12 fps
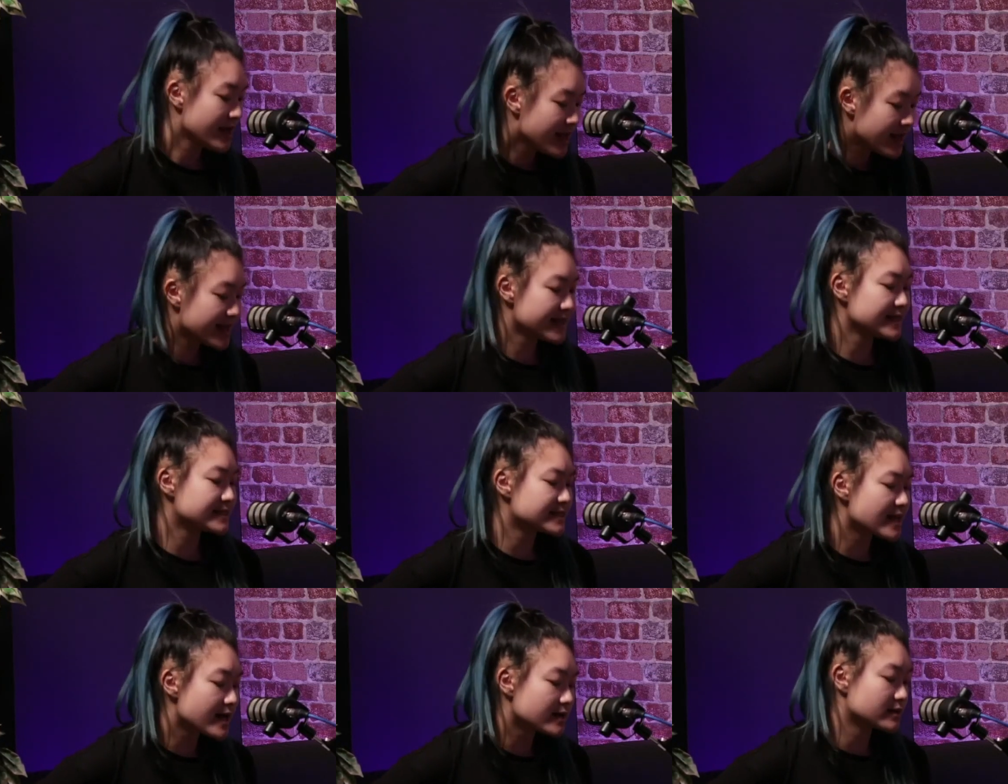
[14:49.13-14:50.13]

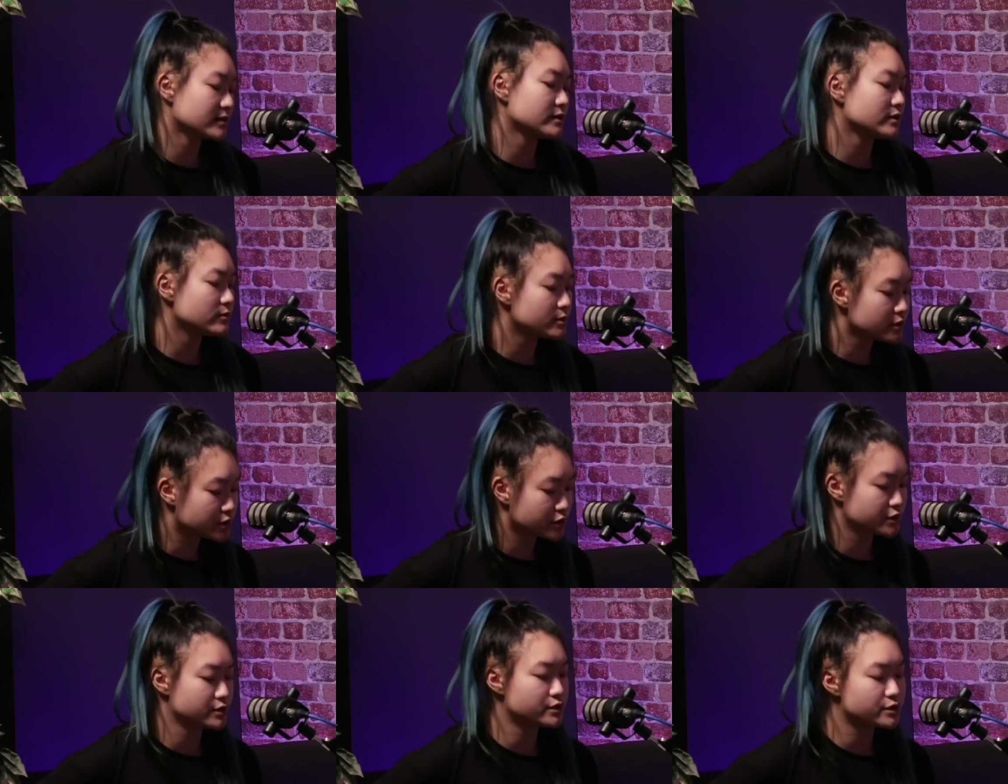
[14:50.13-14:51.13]
exactly what you're